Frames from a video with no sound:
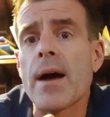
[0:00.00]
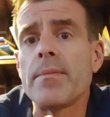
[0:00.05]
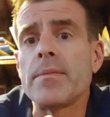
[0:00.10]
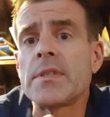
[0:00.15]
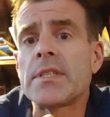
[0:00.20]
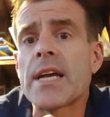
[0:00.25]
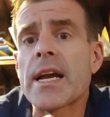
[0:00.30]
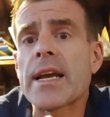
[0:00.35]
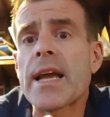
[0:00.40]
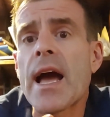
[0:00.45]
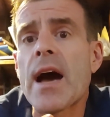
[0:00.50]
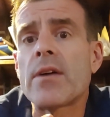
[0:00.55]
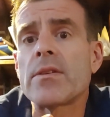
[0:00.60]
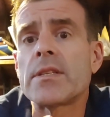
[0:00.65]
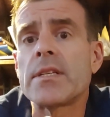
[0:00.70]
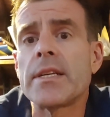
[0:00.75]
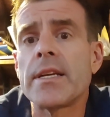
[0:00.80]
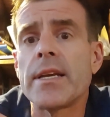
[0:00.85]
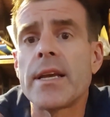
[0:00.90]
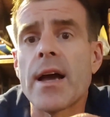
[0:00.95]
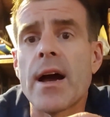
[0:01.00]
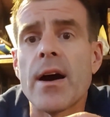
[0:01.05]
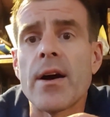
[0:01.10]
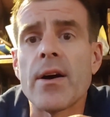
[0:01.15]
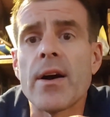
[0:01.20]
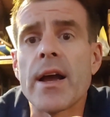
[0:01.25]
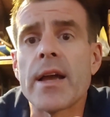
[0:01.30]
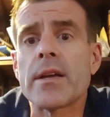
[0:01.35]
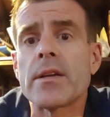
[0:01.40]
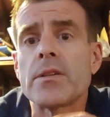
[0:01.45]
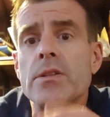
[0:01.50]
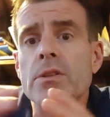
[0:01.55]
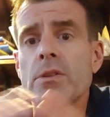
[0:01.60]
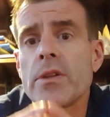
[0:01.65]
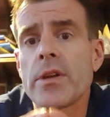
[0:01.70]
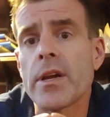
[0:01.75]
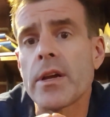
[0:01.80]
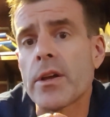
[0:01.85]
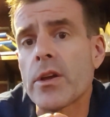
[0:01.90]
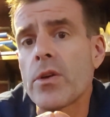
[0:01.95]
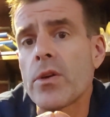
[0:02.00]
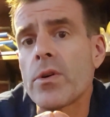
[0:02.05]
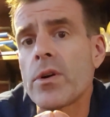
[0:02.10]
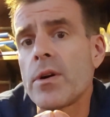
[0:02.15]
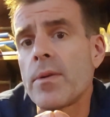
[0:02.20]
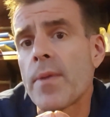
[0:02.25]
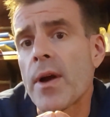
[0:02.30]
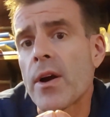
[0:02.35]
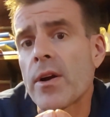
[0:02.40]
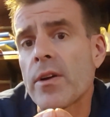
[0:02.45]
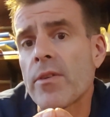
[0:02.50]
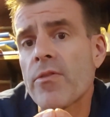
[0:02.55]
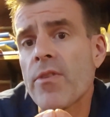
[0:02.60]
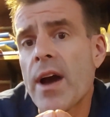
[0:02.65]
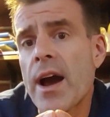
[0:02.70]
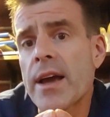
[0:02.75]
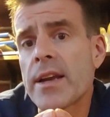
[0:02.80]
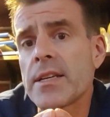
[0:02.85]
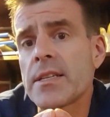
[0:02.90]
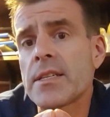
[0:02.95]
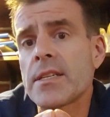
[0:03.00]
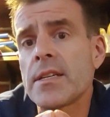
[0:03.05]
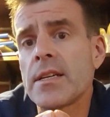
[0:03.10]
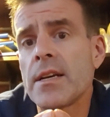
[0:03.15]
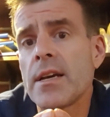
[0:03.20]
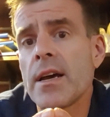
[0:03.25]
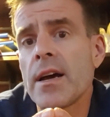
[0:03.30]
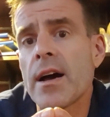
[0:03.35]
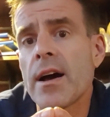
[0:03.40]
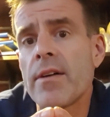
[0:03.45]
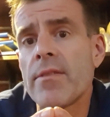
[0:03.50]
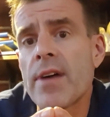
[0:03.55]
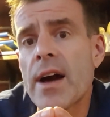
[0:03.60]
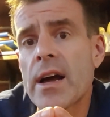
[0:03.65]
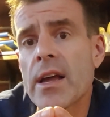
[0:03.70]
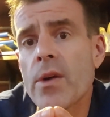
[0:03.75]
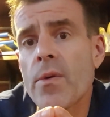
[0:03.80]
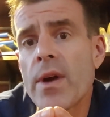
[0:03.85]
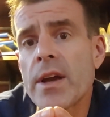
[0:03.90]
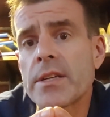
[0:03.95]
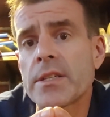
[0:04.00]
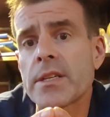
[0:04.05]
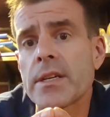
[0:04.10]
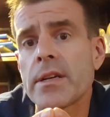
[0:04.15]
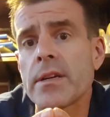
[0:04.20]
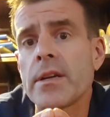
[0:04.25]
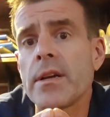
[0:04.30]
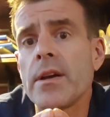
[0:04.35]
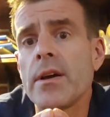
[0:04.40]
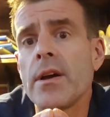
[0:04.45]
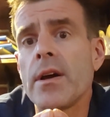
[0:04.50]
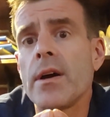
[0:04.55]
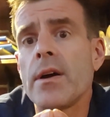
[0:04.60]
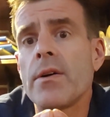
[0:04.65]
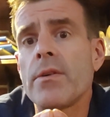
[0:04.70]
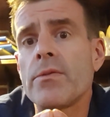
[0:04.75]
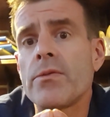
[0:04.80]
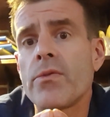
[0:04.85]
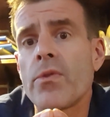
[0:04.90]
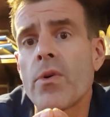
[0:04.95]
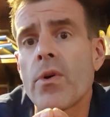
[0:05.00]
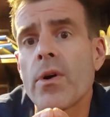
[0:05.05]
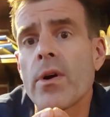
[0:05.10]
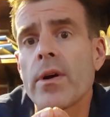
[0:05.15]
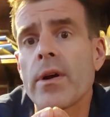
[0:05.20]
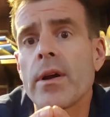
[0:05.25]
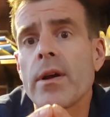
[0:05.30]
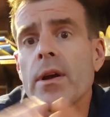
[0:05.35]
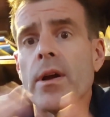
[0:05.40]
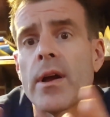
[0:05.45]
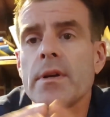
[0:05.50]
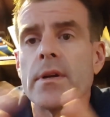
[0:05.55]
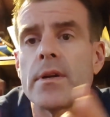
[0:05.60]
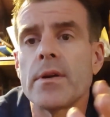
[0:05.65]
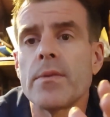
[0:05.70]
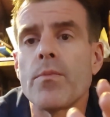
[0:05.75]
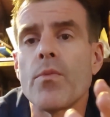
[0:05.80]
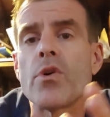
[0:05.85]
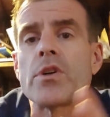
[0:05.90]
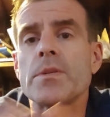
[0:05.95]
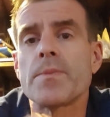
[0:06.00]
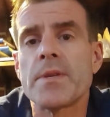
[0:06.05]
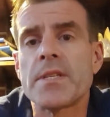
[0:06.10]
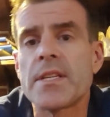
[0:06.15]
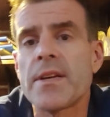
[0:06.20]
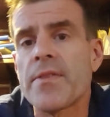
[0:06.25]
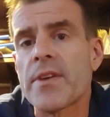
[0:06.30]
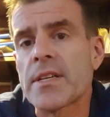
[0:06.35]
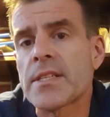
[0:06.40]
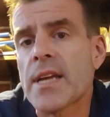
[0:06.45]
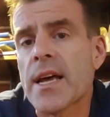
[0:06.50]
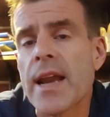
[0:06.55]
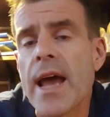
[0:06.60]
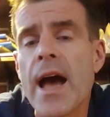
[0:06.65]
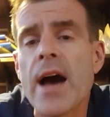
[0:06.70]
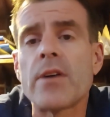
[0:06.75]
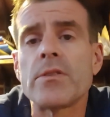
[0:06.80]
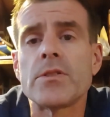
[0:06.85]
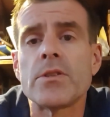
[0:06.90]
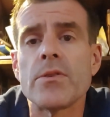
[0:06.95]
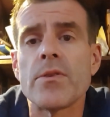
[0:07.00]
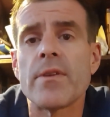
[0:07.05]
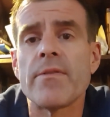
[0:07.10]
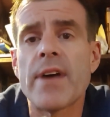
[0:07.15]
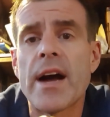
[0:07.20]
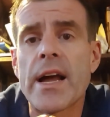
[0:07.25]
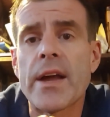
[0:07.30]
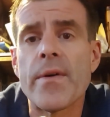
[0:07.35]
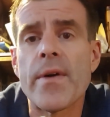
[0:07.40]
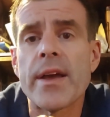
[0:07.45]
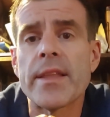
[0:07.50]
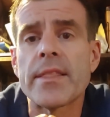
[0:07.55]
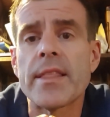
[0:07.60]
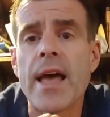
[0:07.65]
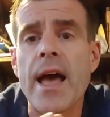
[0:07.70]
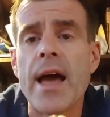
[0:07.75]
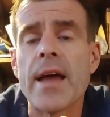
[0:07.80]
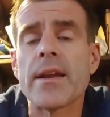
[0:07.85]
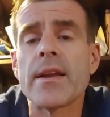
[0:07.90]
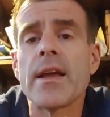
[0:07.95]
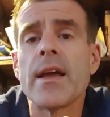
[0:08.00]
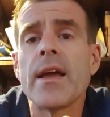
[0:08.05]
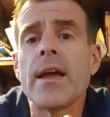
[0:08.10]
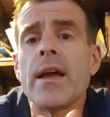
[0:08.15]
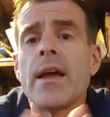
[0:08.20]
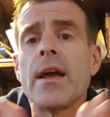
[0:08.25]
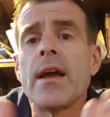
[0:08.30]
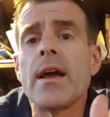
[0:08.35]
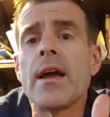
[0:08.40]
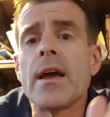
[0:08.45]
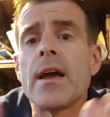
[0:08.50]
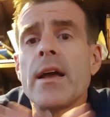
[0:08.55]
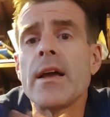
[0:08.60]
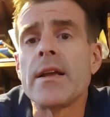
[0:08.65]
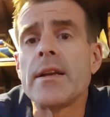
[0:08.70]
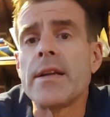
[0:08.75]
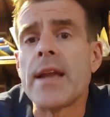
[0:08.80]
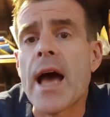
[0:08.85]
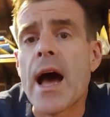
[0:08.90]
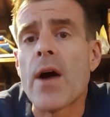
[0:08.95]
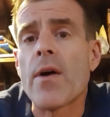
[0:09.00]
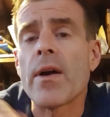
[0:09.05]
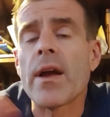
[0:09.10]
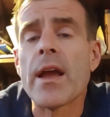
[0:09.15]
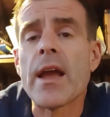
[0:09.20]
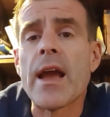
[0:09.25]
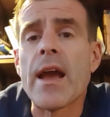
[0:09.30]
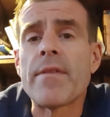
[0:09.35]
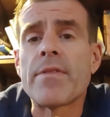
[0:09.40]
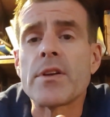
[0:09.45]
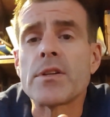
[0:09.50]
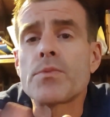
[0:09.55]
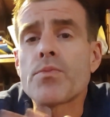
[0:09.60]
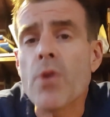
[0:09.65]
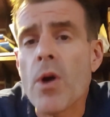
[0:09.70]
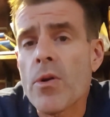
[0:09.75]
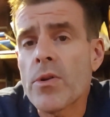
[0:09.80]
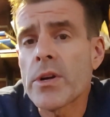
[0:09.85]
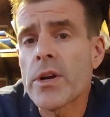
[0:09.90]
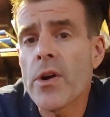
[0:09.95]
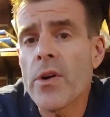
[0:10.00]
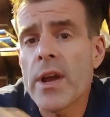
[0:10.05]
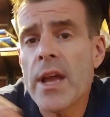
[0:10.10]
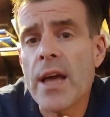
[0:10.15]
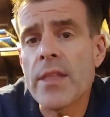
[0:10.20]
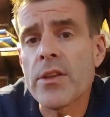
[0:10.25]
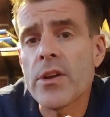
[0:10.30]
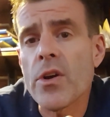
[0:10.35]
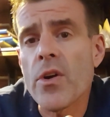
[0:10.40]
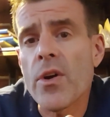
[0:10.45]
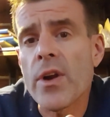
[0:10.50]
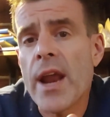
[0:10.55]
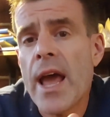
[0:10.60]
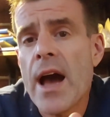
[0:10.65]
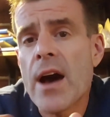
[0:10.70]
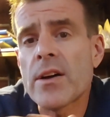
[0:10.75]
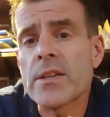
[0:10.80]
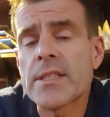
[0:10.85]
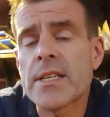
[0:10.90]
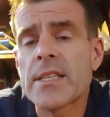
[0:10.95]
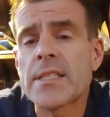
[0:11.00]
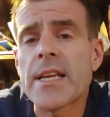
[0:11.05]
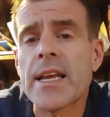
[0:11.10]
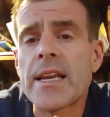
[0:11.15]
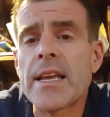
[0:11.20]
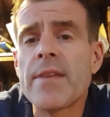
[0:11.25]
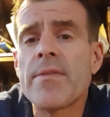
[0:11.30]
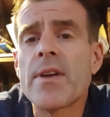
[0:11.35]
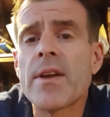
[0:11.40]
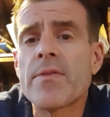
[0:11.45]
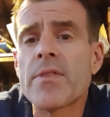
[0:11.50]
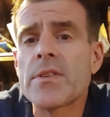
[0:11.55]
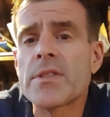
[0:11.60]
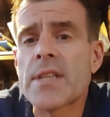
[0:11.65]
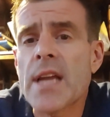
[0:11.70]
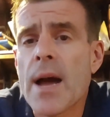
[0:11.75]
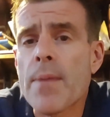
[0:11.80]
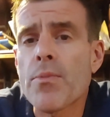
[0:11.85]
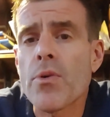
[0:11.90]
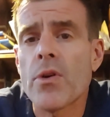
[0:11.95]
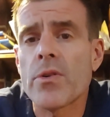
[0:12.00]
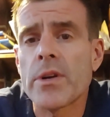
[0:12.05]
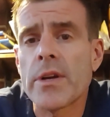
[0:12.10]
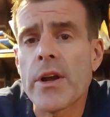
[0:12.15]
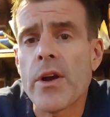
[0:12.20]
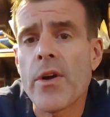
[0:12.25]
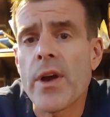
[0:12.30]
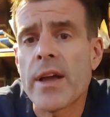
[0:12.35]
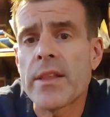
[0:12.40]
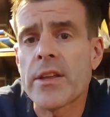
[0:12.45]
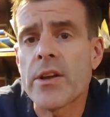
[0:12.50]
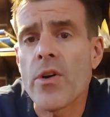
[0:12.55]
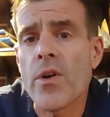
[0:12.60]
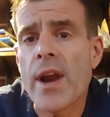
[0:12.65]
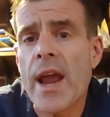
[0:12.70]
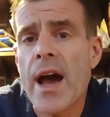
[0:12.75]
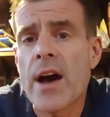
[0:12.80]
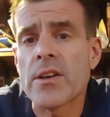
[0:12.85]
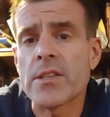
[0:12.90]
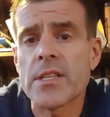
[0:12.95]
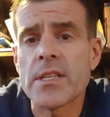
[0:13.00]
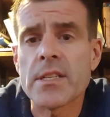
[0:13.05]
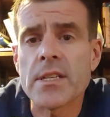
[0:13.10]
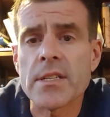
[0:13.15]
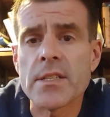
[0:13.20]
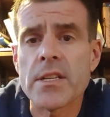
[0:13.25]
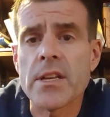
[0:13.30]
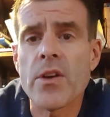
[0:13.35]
Check out the link to the acute glomerulonephritis evaluation for more specifics on how to evaluate that. Now, if there's proteinuria on the urinalysis, and even if there's not proteinuria on the urinalysis, because the